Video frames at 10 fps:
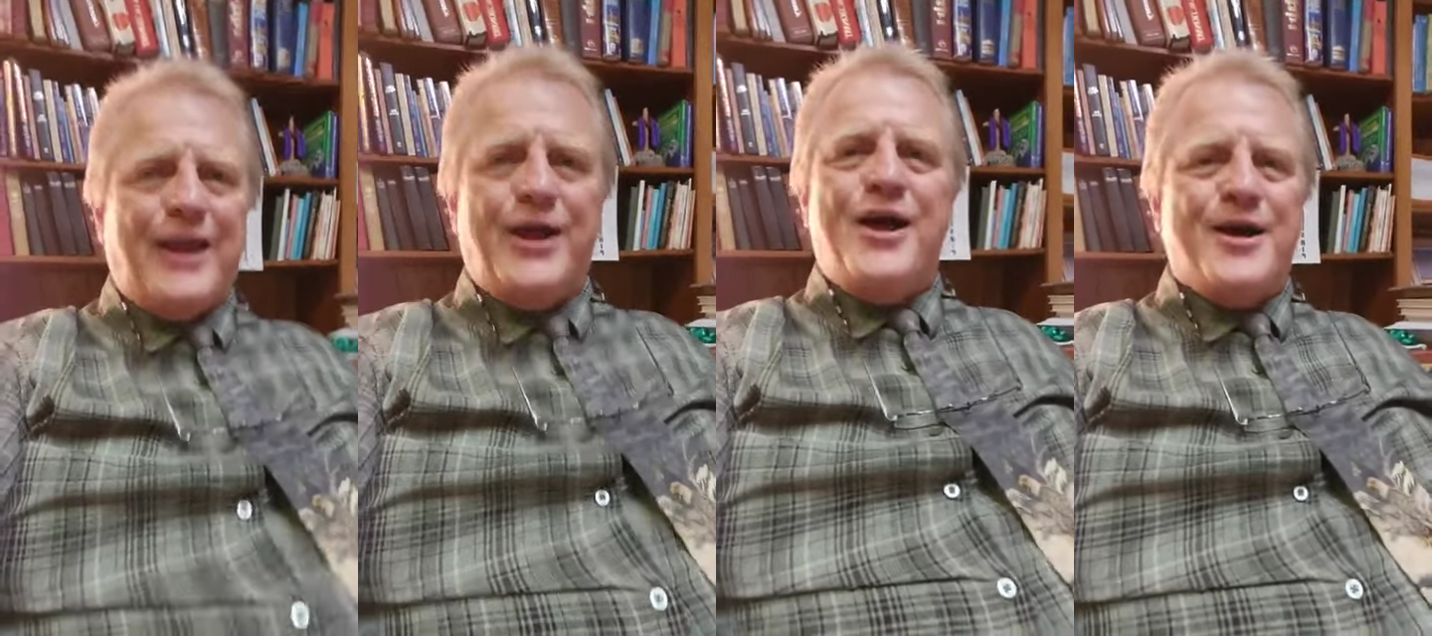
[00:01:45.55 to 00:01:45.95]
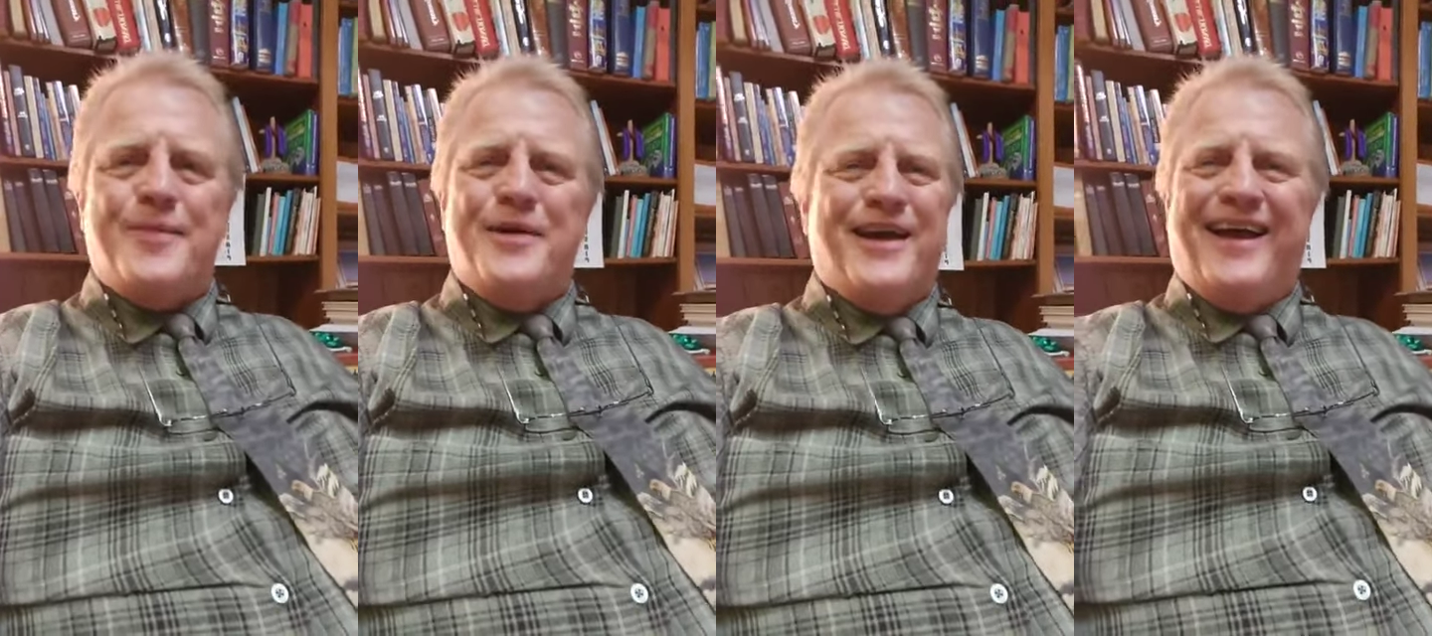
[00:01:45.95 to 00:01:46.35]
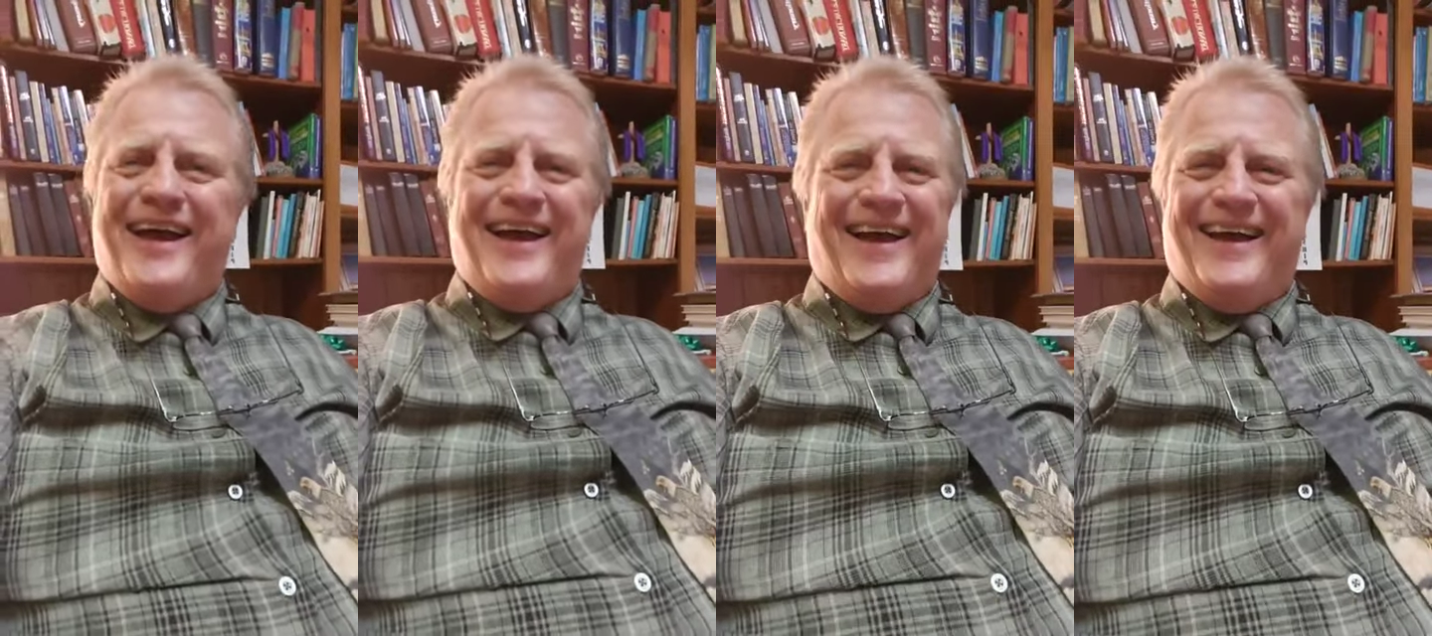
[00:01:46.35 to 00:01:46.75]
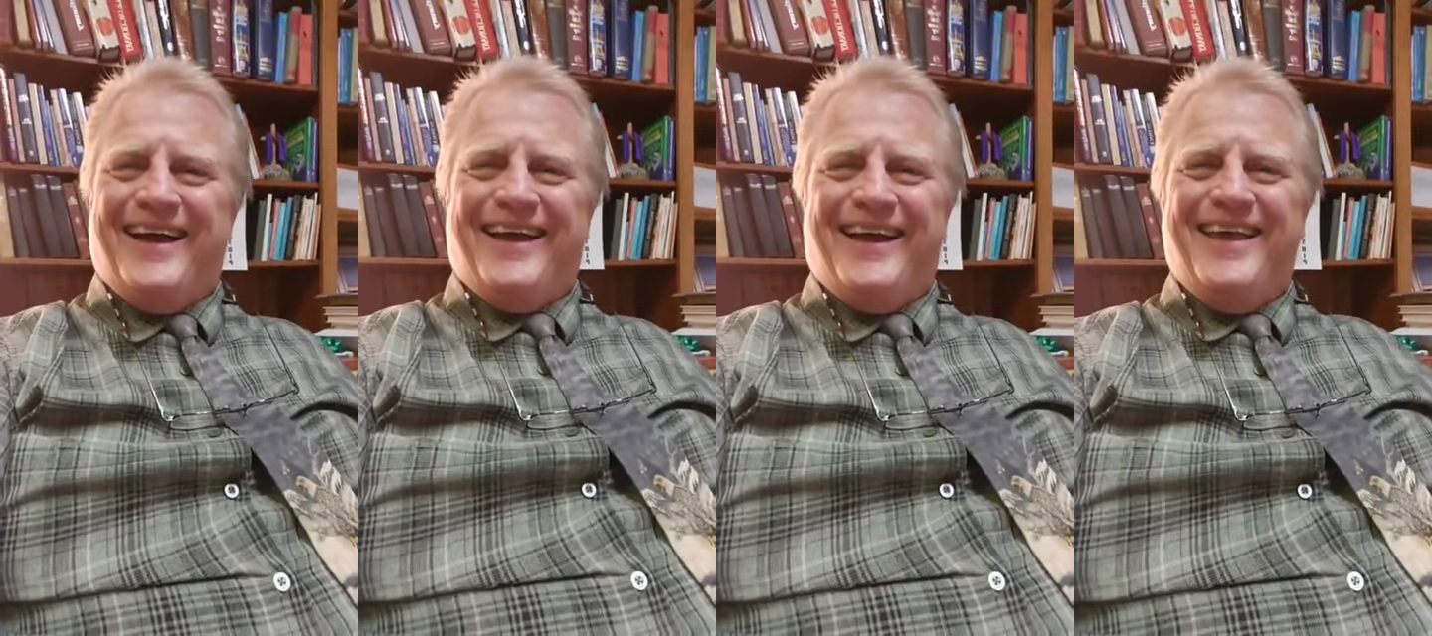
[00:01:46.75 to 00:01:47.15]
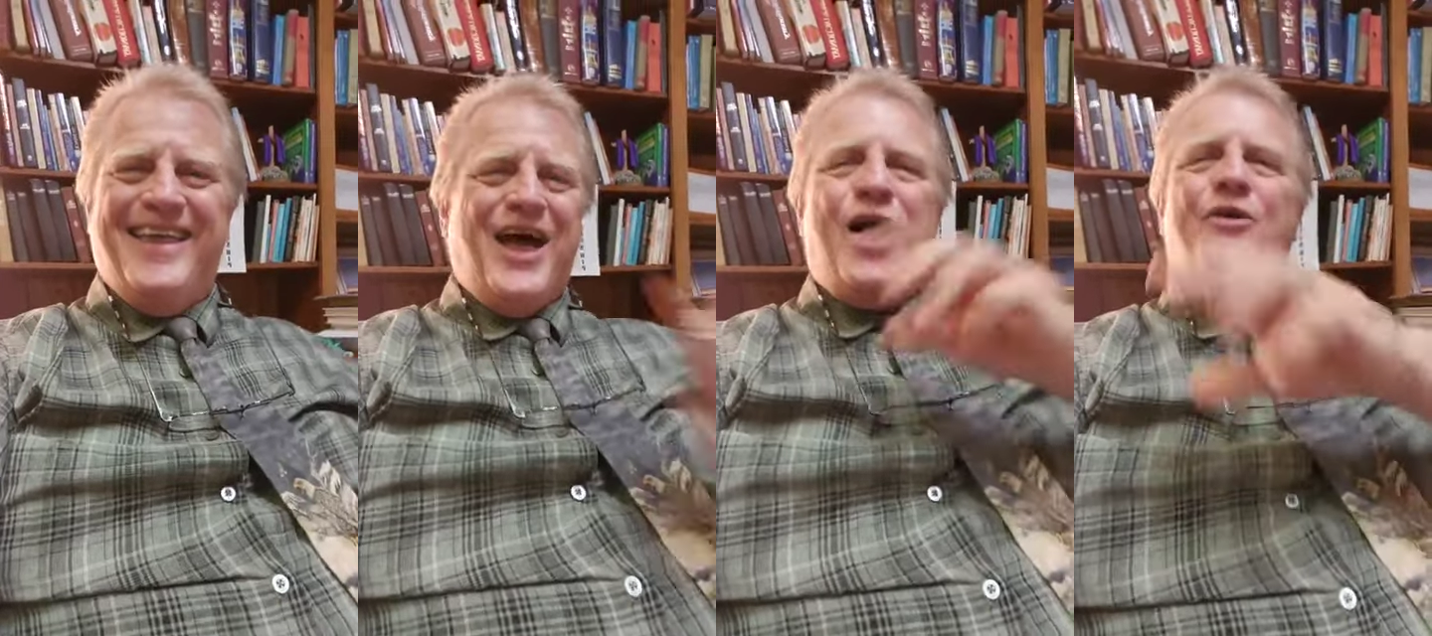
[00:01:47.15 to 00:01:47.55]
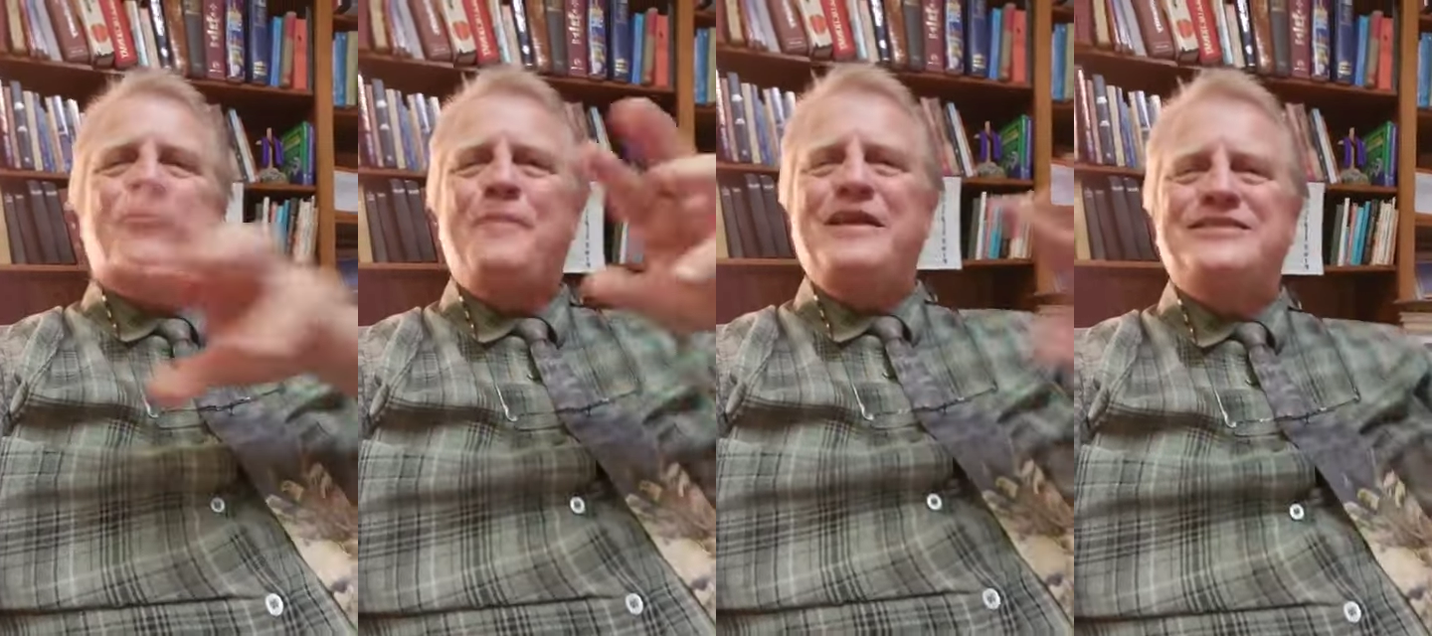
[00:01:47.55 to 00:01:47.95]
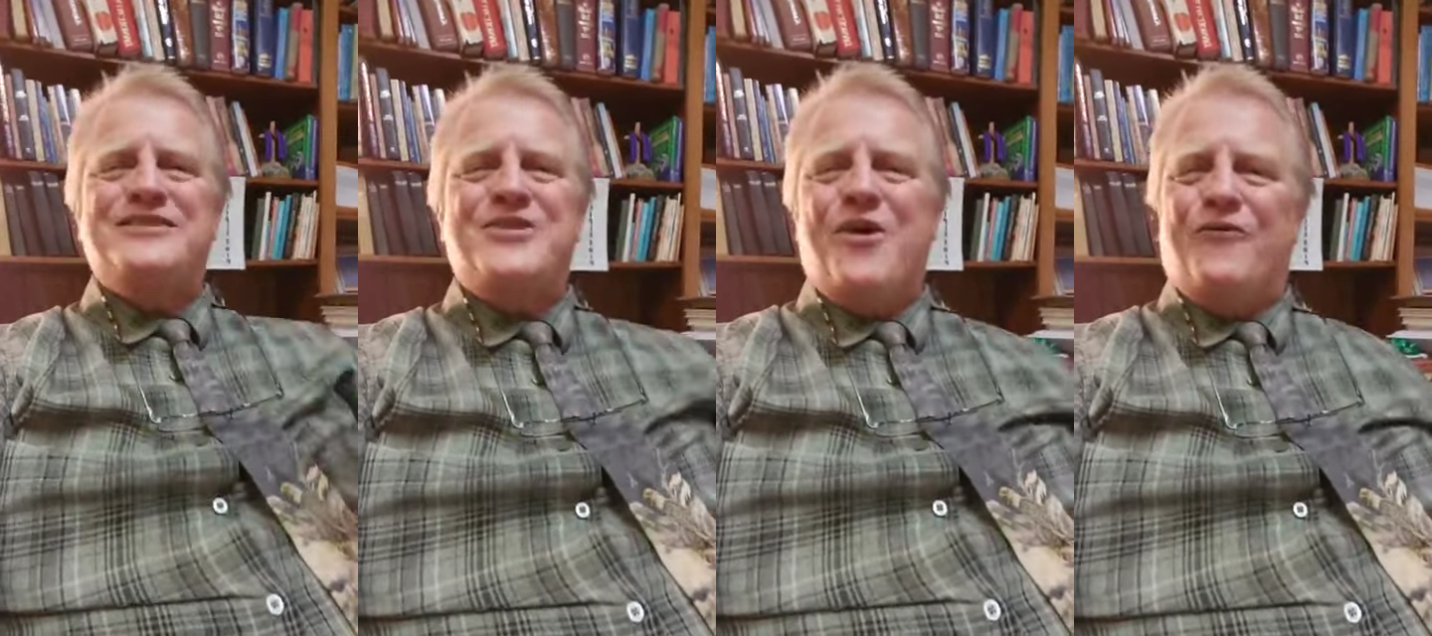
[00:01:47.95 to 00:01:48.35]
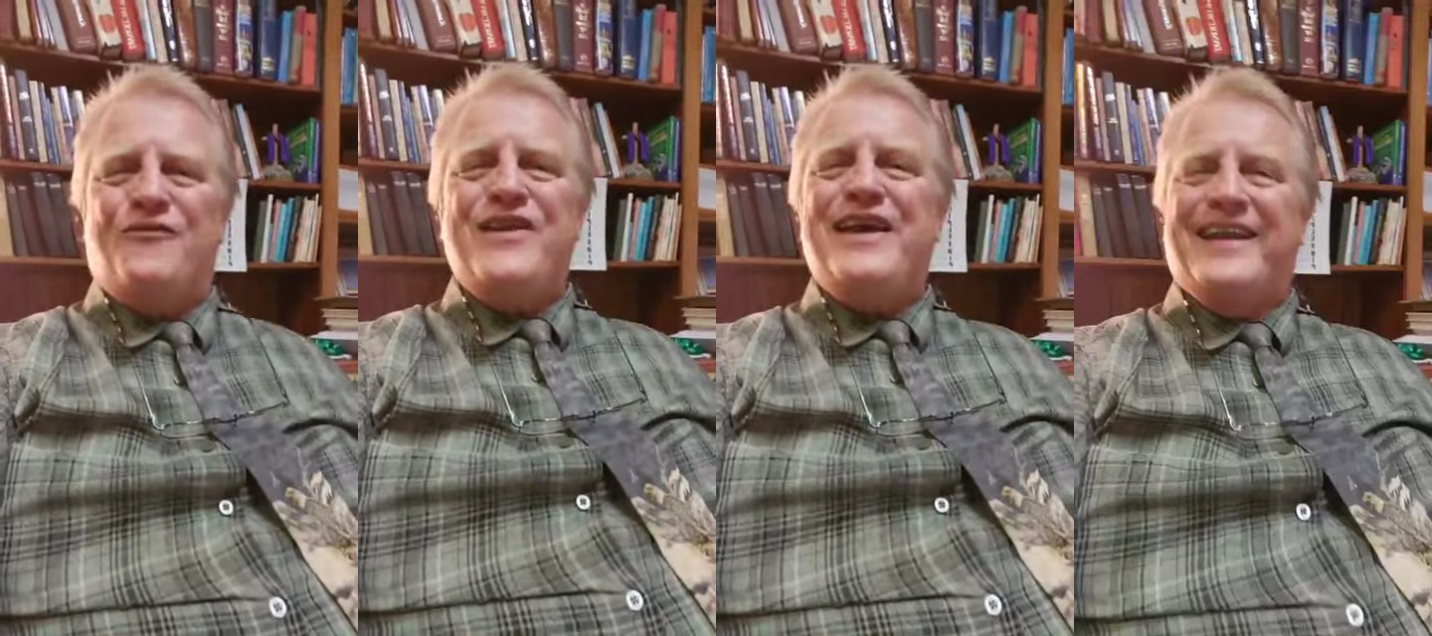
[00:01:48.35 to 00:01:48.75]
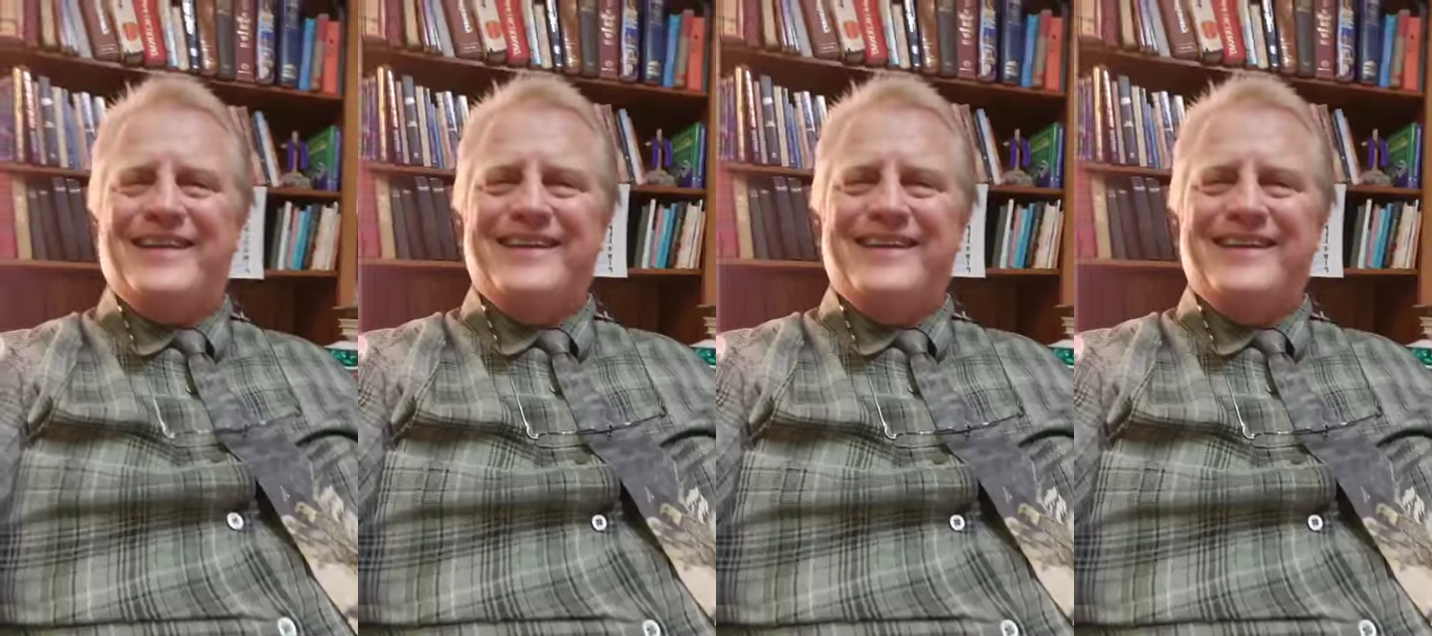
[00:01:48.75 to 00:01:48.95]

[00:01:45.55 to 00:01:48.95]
up. All the pieces don't fit.